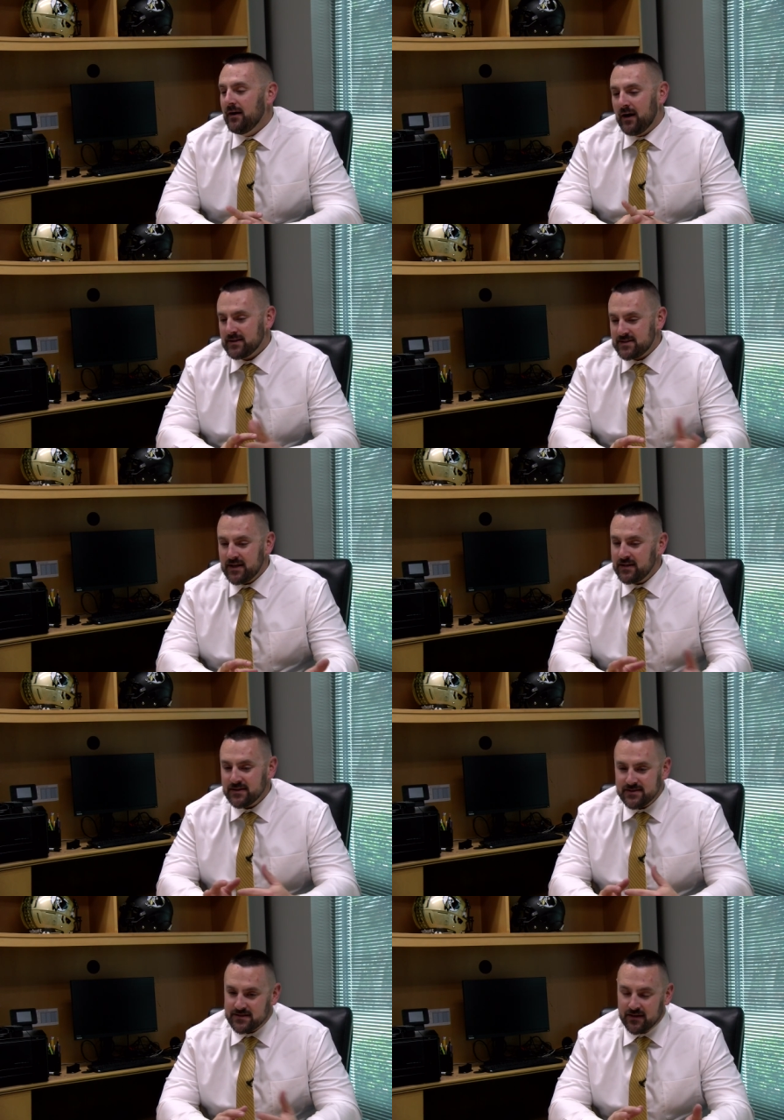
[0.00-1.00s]
I say
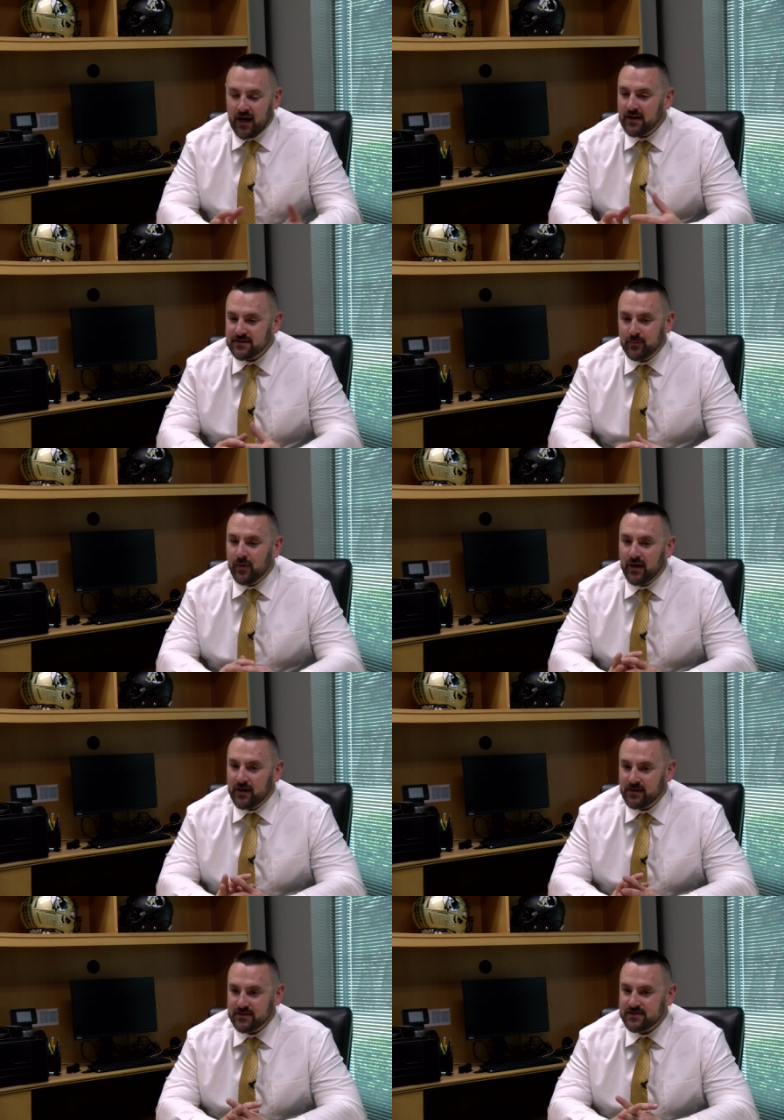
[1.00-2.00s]
this a lot to
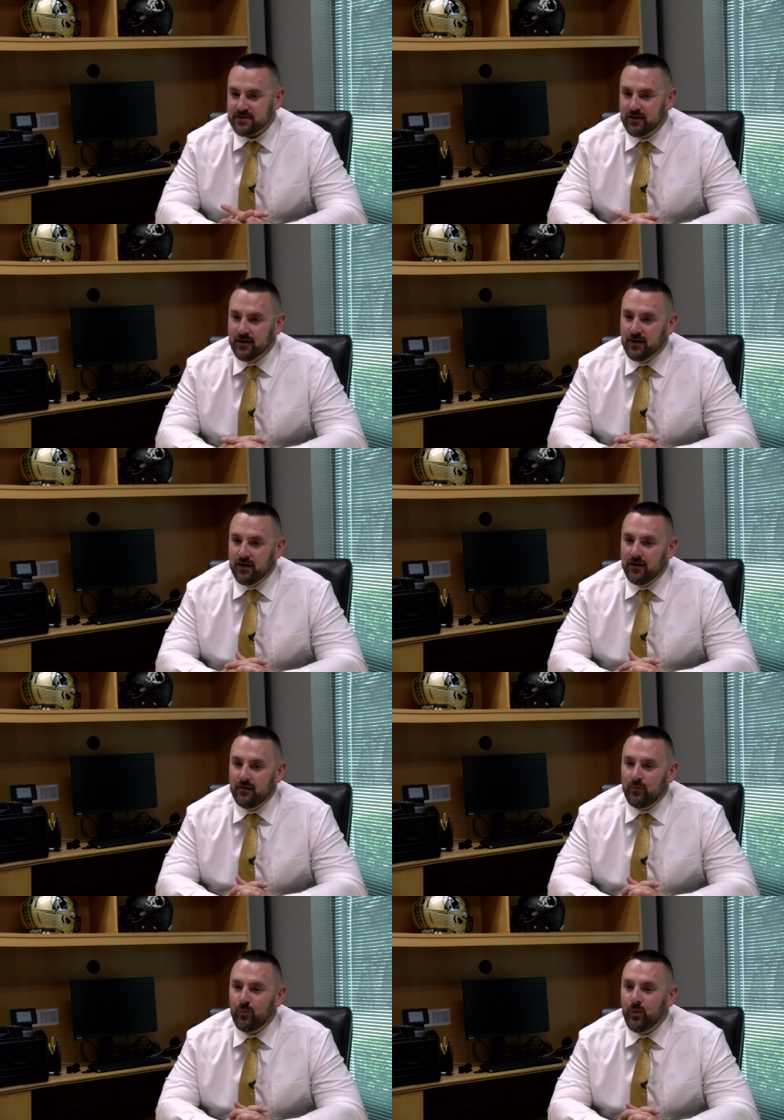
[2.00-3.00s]
players
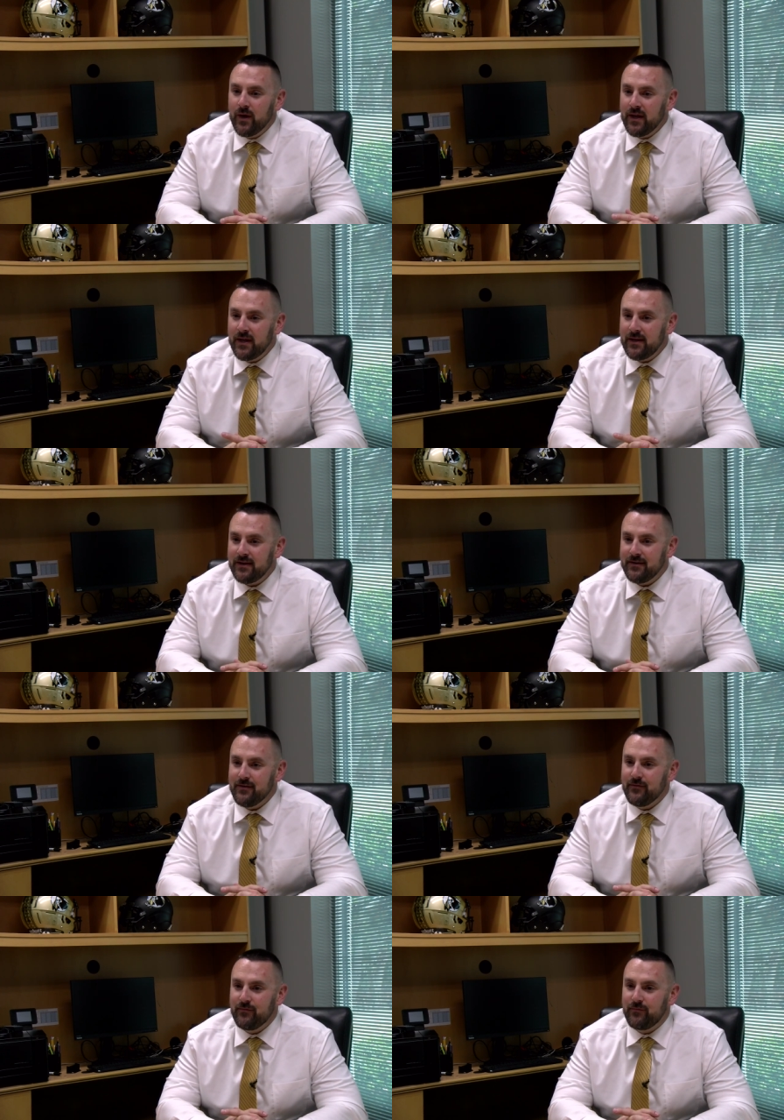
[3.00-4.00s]
when
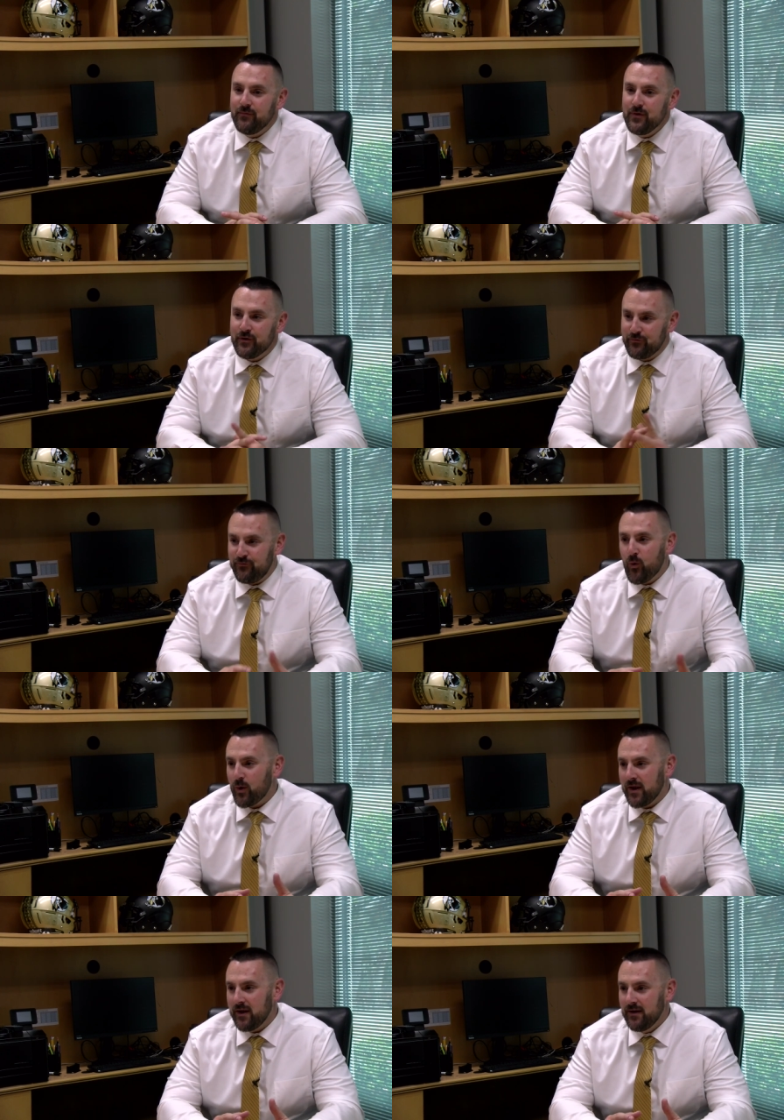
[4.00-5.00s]
you're
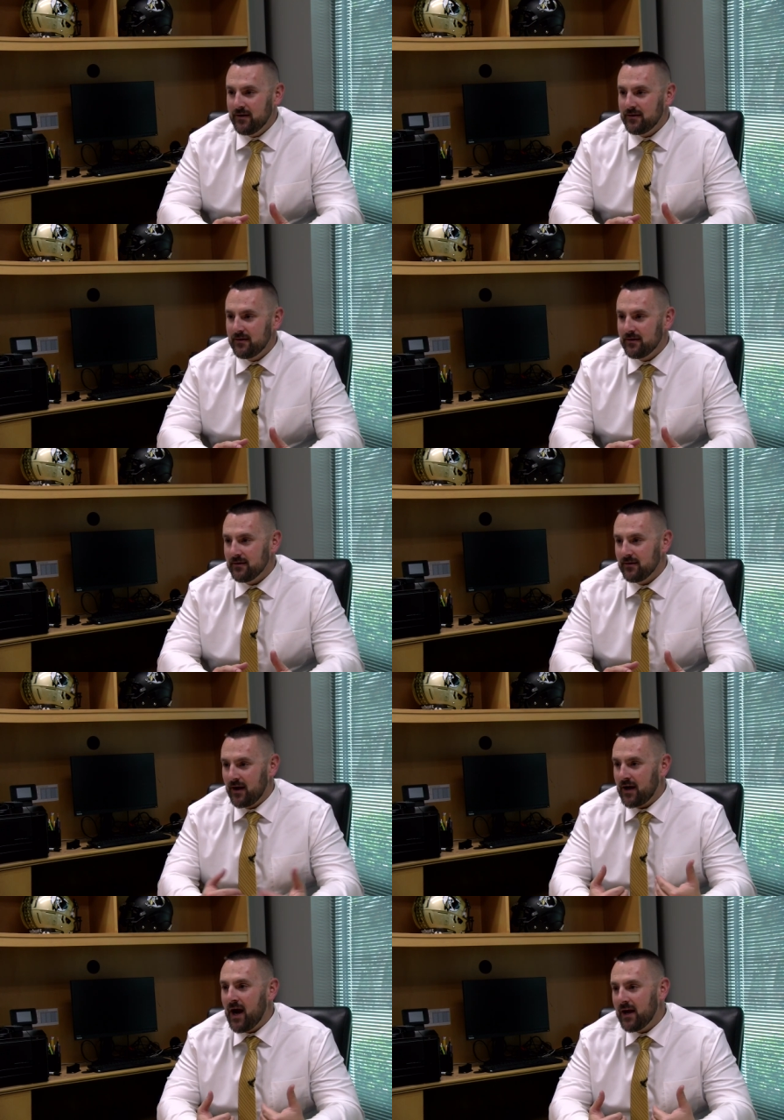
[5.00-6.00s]
40,
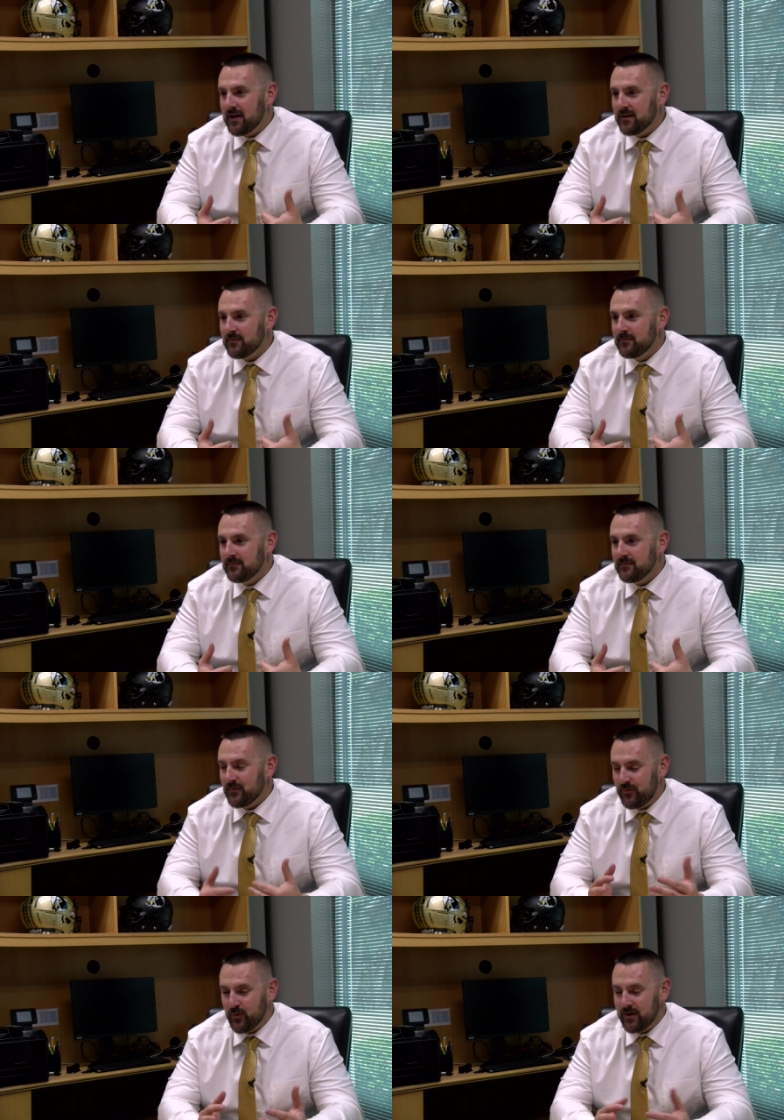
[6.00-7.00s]
like I am,
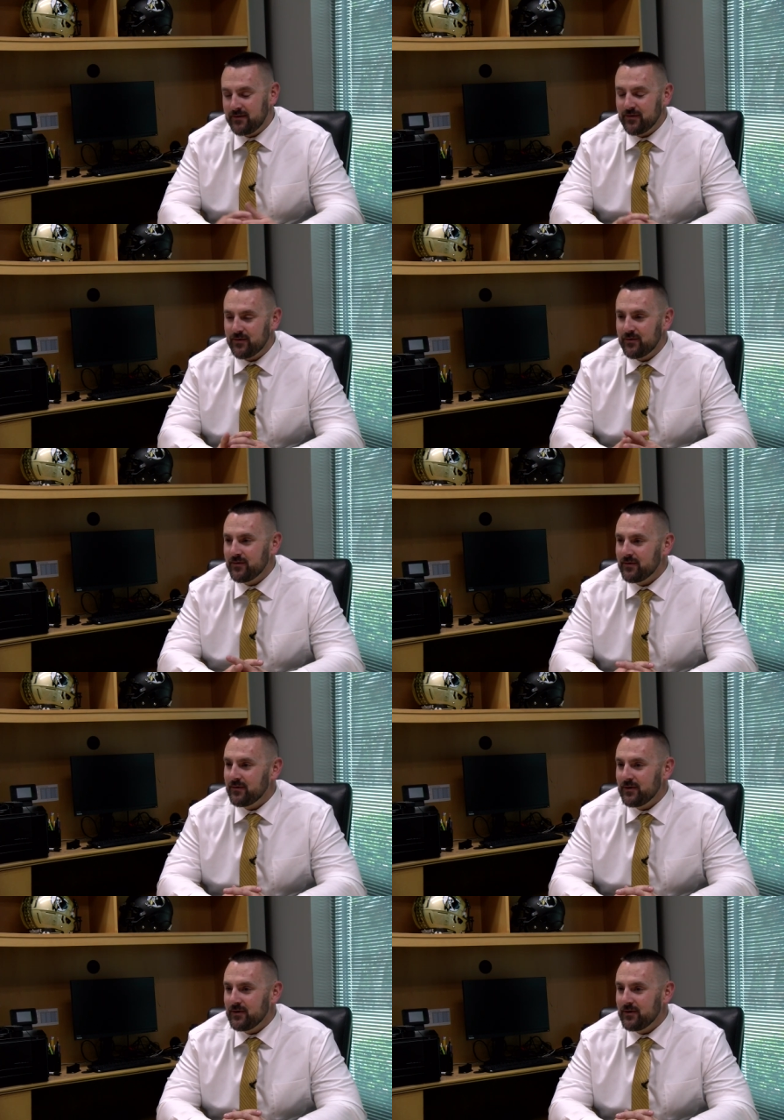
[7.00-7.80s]
I'm 42.